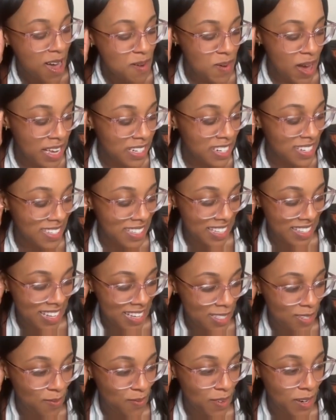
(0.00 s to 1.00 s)
But I just think
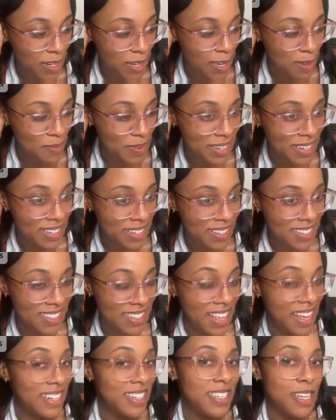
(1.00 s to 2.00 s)
that's funny
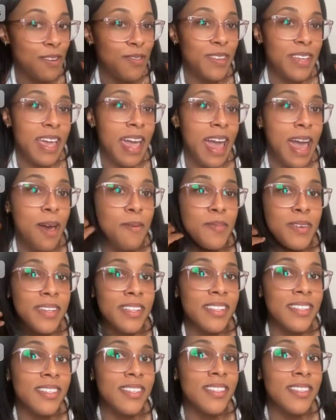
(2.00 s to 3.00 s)
because that definitely
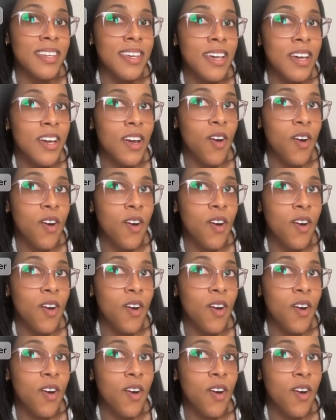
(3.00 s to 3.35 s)
happens.